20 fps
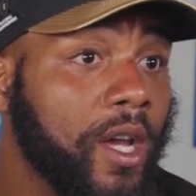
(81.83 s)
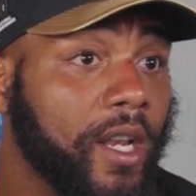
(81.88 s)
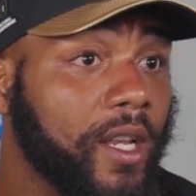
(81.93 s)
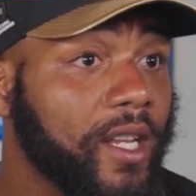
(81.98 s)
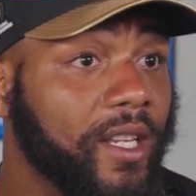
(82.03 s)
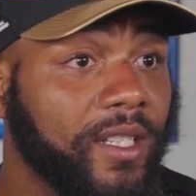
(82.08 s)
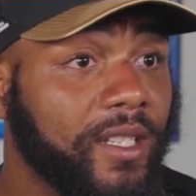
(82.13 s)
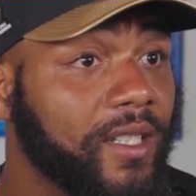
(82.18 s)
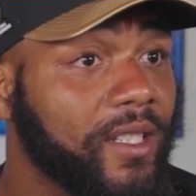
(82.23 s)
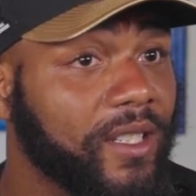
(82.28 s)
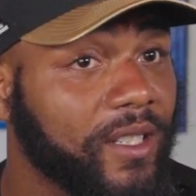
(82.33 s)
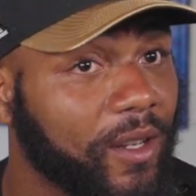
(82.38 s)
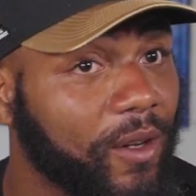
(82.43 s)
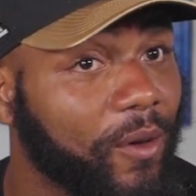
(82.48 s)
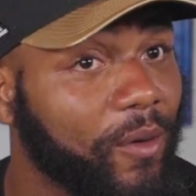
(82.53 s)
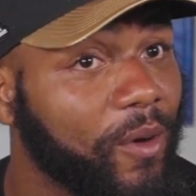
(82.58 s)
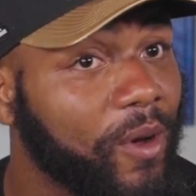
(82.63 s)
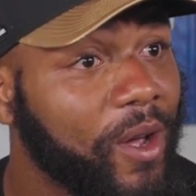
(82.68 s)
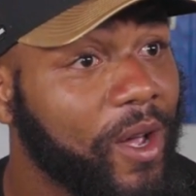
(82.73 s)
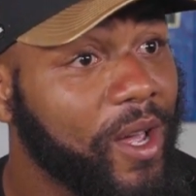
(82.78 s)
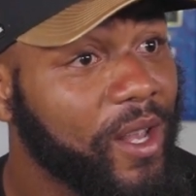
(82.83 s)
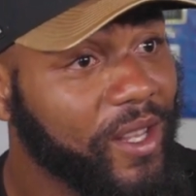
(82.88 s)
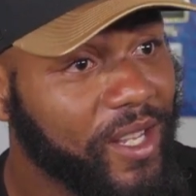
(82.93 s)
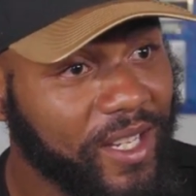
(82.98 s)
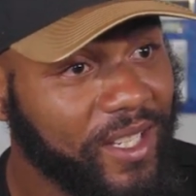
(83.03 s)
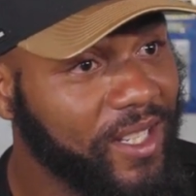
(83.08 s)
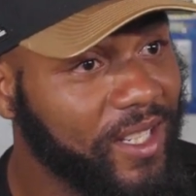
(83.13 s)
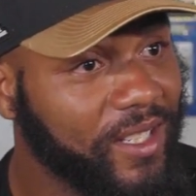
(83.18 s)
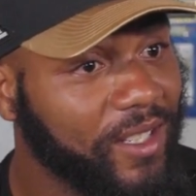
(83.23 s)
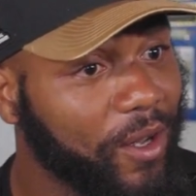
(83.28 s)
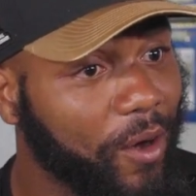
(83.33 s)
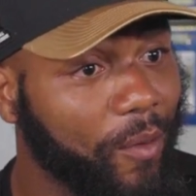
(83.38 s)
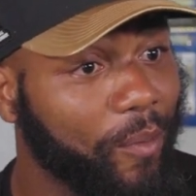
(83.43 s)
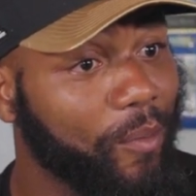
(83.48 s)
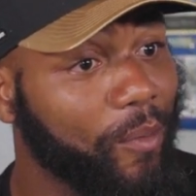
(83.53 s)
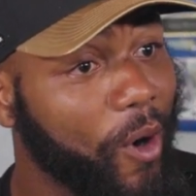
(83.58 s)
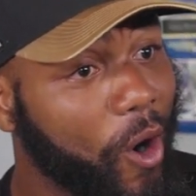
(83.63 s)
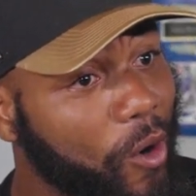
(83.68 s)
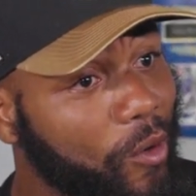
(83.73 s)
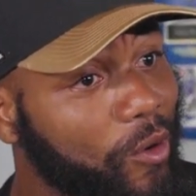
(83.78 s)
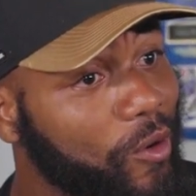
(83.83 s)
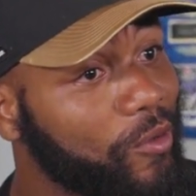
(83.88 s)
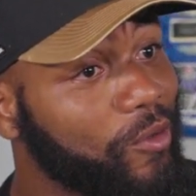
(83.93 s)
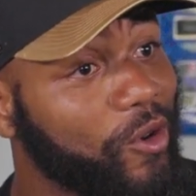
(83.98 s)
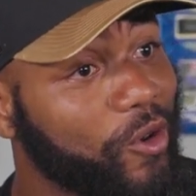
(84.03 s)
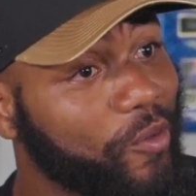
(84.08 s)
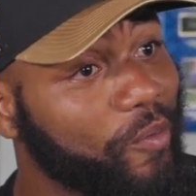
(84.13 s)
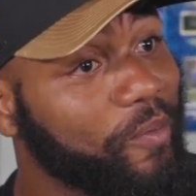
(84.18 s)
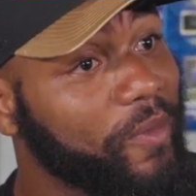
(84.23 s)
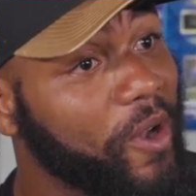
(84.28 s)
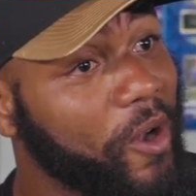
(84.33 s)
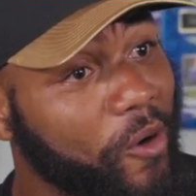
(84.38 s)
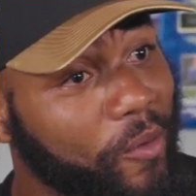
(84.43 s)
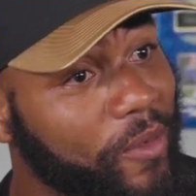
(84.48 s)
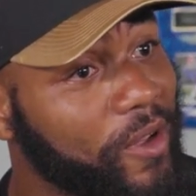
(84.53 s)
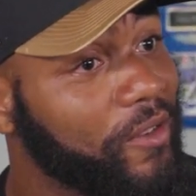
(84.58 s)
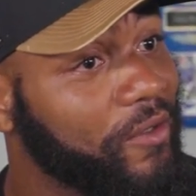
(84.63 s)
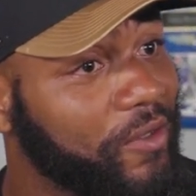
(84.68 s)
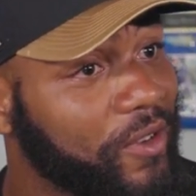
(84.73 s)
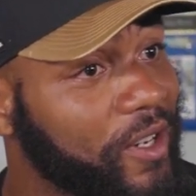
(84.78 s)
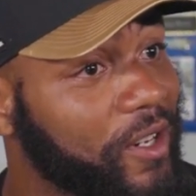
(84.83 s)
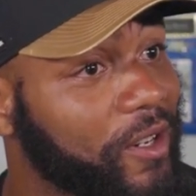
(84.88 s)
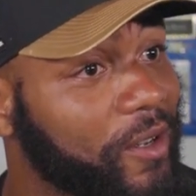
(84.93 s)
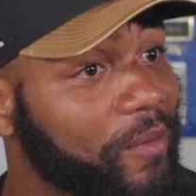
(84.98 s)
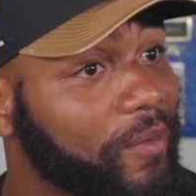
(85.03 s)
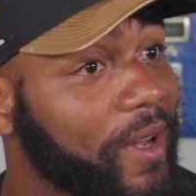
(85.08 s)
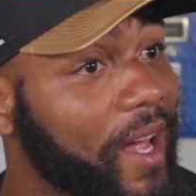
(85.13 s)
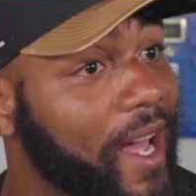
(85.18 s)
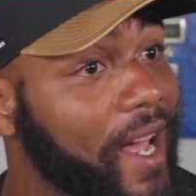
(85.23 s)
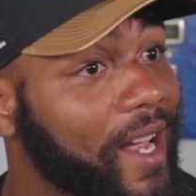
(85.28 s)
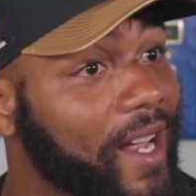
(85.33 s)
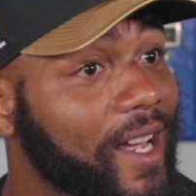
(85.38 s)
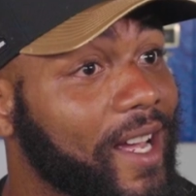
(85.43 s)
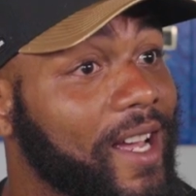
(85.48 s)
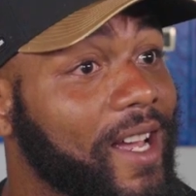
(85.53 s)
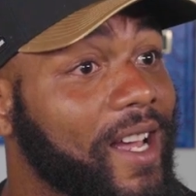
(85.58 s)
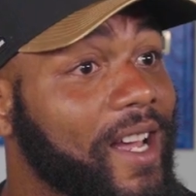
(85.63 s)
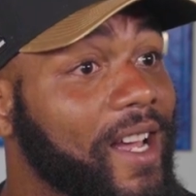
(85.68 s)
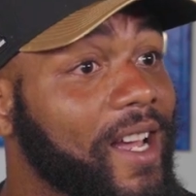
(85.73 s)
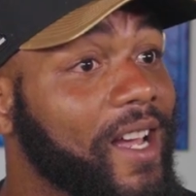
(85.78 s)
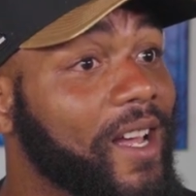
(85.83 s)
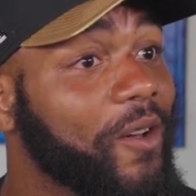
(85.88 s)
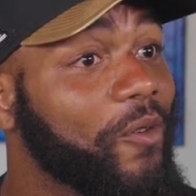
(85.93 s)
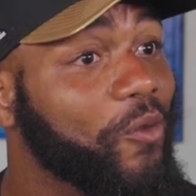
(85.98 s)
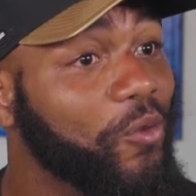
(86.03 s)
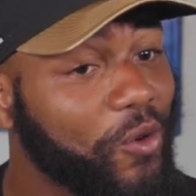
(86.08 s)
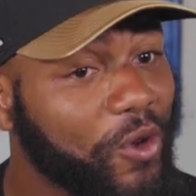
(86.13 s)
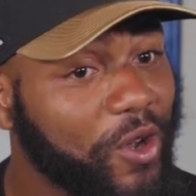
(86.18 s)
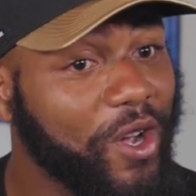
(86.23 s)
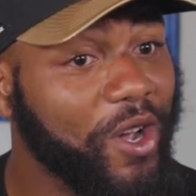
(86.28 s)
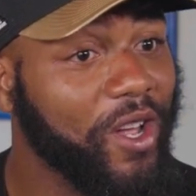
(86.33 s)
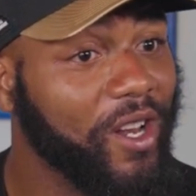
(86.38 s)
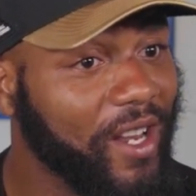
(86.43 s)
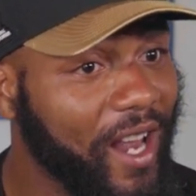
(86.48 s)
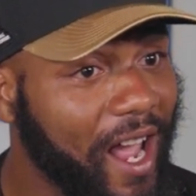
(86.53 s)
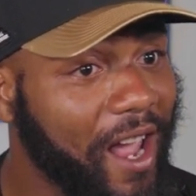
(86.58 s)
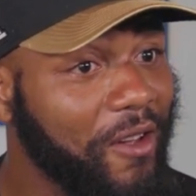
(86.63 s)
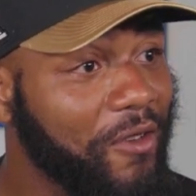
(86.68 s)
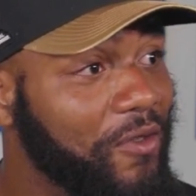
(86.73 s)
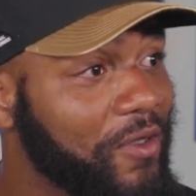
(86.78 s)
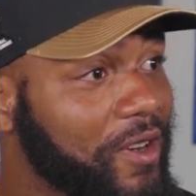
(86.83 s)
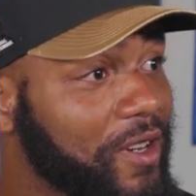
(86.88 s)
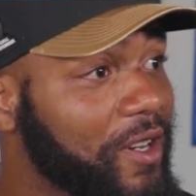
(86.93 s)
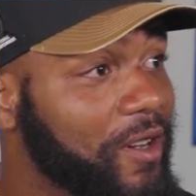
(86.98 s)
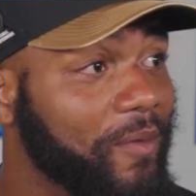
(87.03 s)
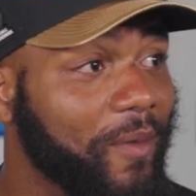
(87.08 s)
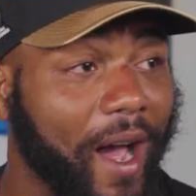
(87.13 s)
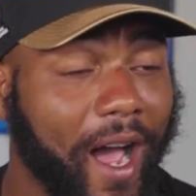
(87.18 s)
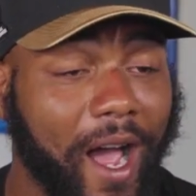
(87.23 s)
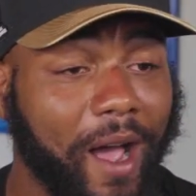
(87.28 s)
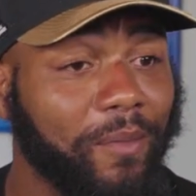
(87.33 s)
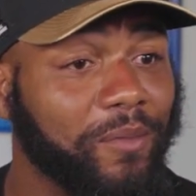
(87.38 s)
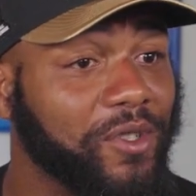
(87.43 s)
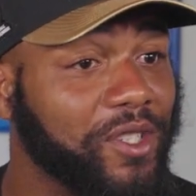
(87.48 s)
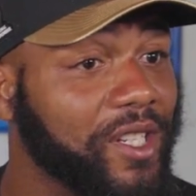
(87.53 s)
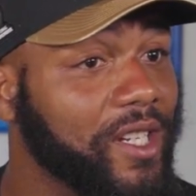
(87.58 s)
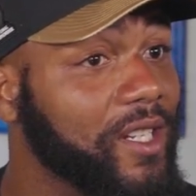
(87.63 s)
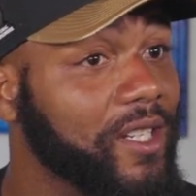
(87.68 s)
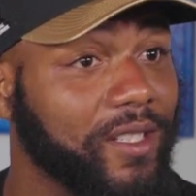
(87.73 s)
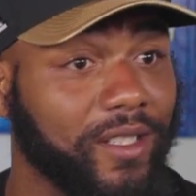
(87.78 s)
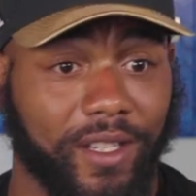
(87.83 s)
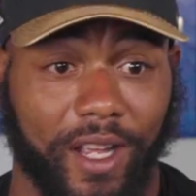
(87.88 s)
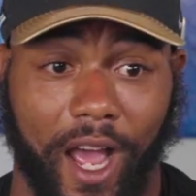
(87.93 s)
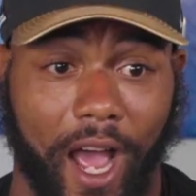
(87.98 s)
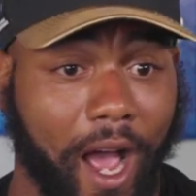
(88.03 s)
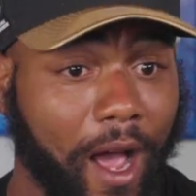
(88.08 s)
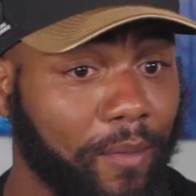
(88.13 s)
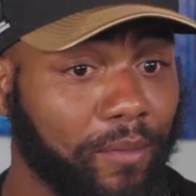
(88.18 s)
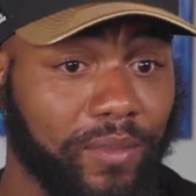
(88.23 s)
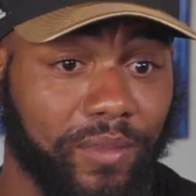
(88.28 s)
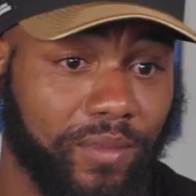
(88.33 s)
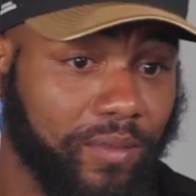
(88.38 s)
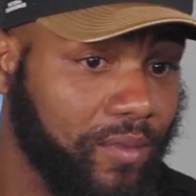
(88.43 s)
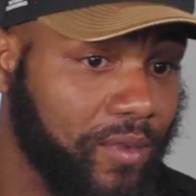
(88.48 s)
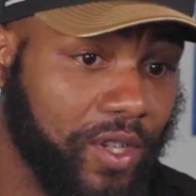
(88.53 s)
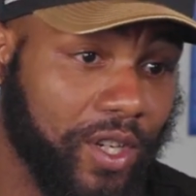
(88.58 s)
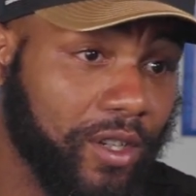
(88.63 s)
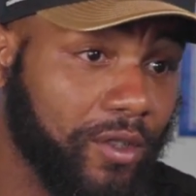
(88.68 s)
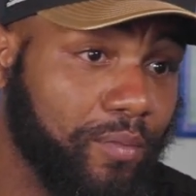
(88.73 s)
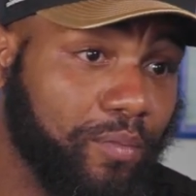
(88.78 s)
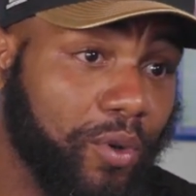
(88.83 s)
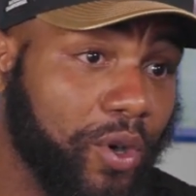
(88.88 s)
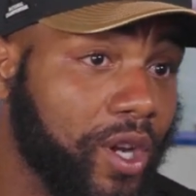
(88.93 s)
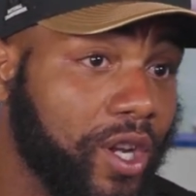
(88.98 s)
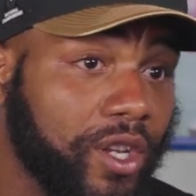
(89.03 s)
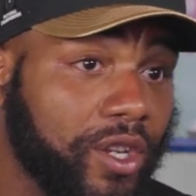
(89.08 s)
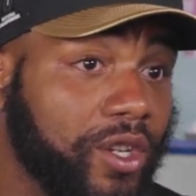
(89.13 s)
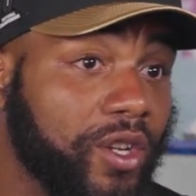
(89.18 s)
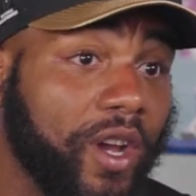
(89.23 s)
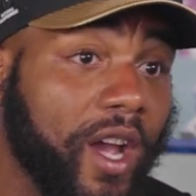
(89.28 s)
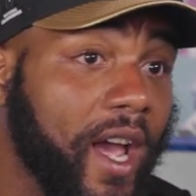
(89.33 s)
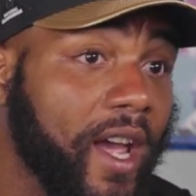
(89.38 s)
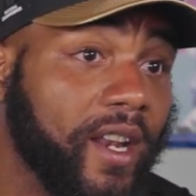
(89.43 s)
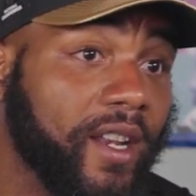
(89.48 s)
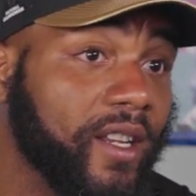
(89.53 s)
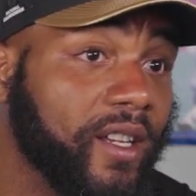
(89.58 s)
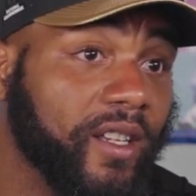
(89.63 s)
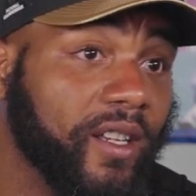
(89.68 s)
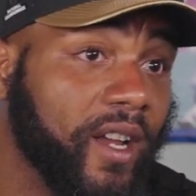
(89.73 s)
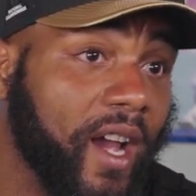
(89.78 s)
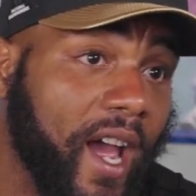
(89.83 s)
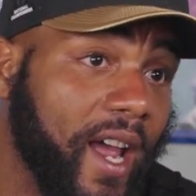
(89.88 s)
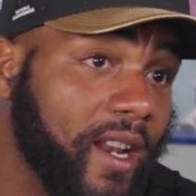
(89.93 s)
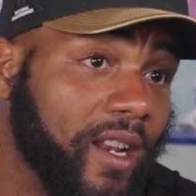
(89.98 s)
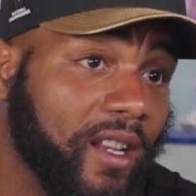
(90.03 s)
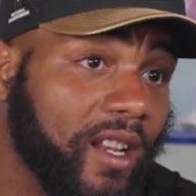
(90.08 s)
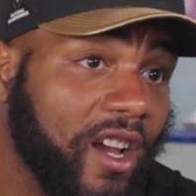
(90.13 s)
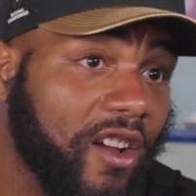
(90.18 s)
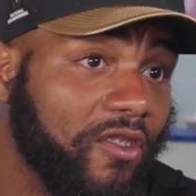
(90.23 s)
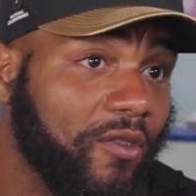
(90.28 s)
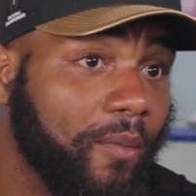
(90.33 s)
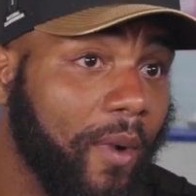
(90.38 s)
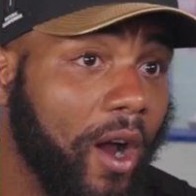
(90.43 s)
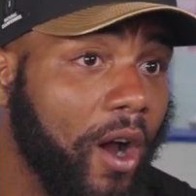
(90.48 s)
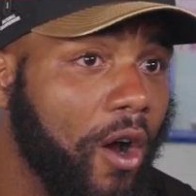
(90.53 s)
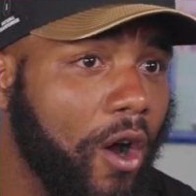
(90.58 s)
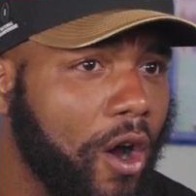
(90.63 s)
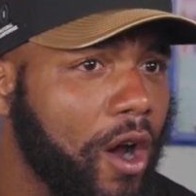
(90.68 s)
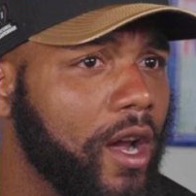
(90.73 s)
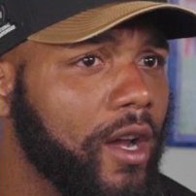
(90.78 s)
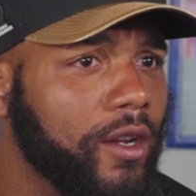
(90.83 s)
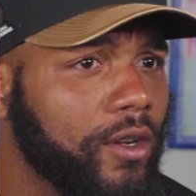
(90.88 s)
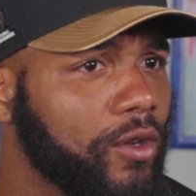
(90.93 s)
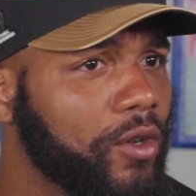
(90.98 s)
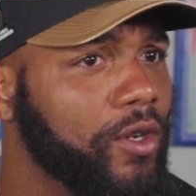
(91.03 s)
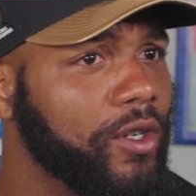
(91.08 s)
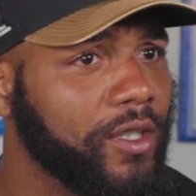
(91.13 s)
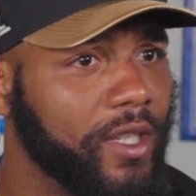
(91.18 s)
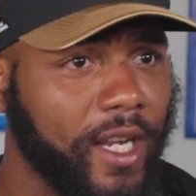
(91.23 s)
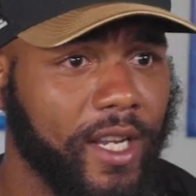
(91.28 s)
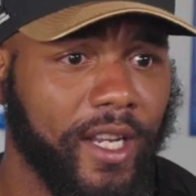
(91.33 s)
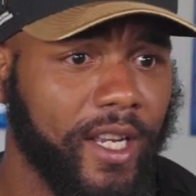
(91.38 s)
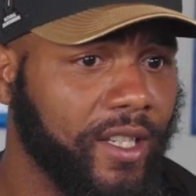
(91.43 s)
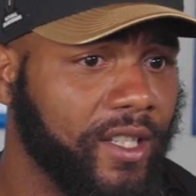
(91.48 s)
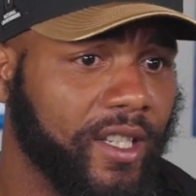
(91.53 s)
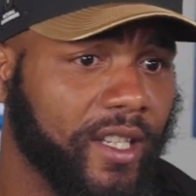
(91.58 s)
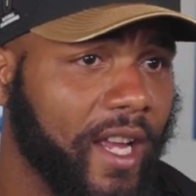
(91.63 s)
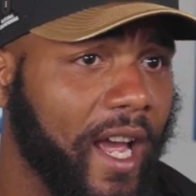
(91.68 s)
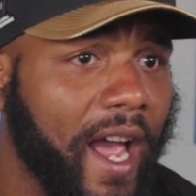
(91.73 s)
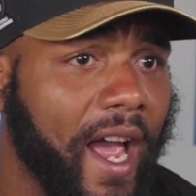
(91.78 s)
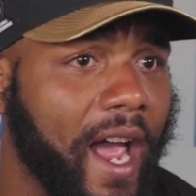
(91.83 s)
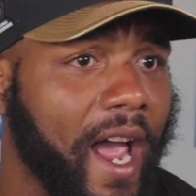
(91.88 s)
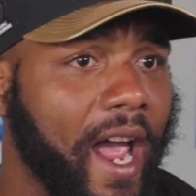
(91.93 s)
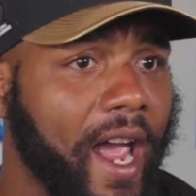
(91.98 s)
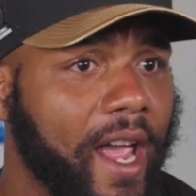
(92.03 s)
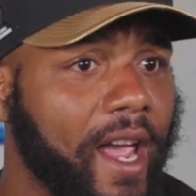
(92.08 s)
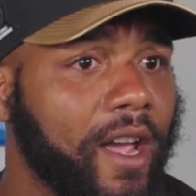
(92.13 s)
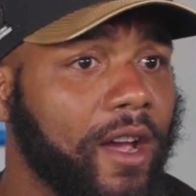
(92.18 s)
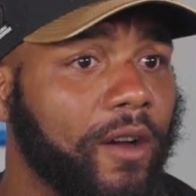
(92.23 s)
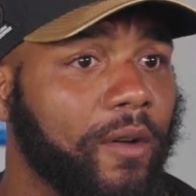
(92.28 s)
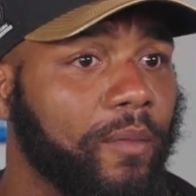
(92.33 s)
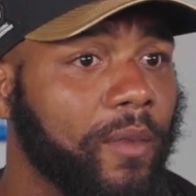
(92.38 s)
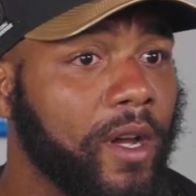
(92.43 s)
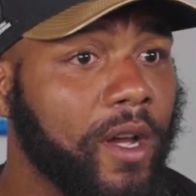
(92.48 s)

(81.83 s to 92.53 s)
This is a this is a memorable moment for them. Like real life for them. I'm just I'm just bringing you out the out the love of my heart. You know what I'm saying? That's just how I am.